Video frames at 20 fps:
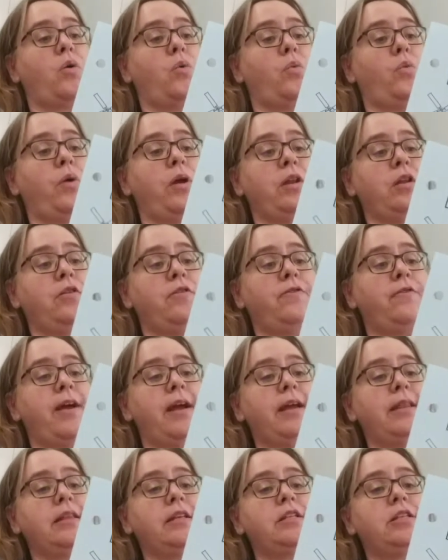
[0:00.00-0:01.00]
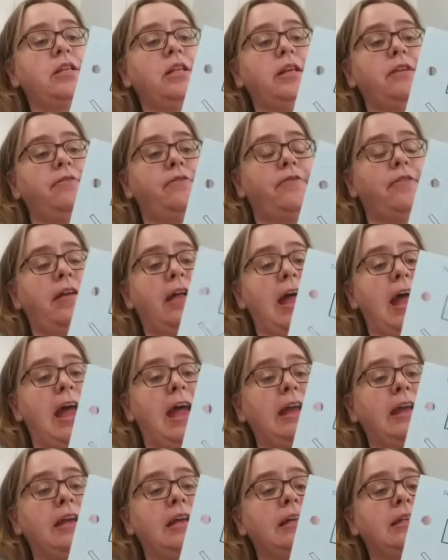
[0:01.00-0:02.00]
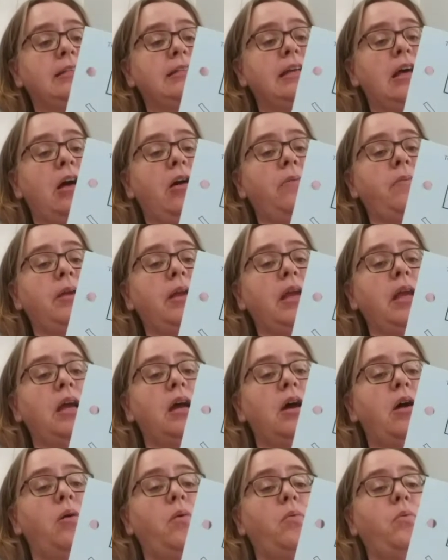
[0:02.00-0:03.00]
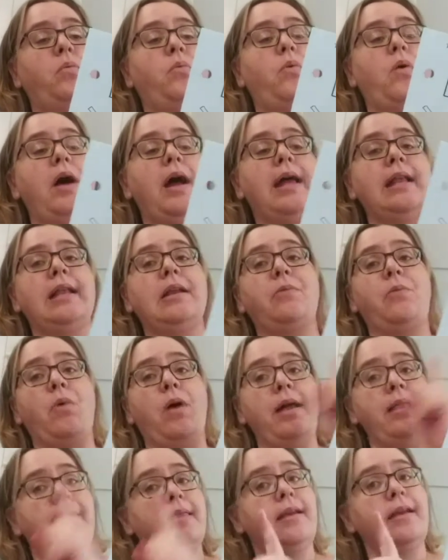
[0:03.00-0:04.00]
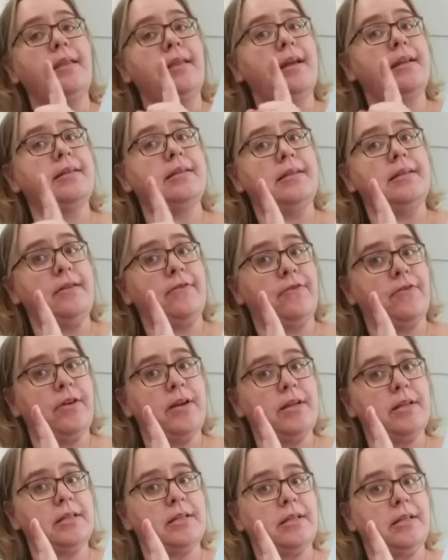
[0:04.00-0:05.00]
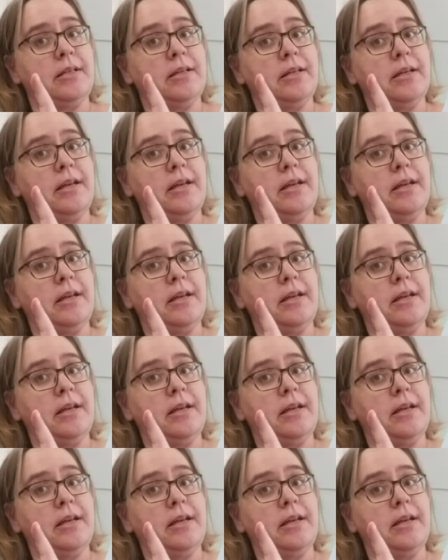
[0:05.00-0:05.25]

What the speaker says: when you find the Chile flag, tell me what one thing that's different